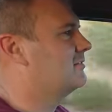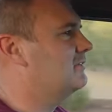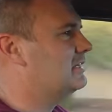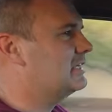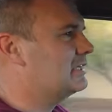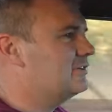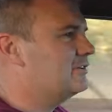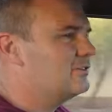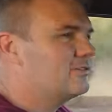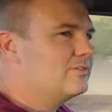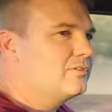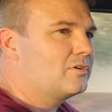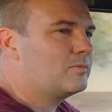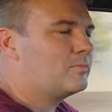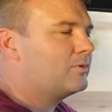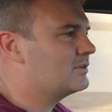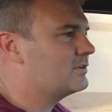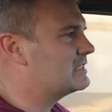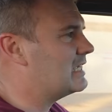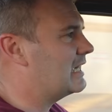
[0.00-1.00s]
We could use a little
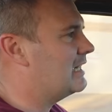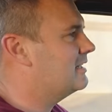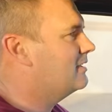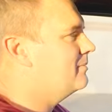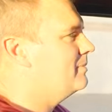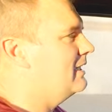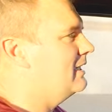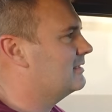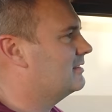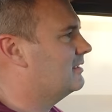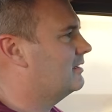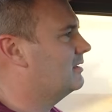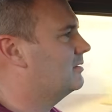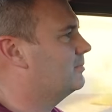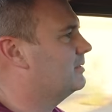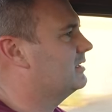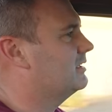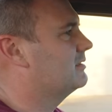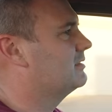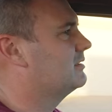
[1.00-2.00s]
more tire back there,
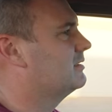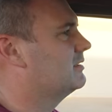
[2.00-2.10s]
but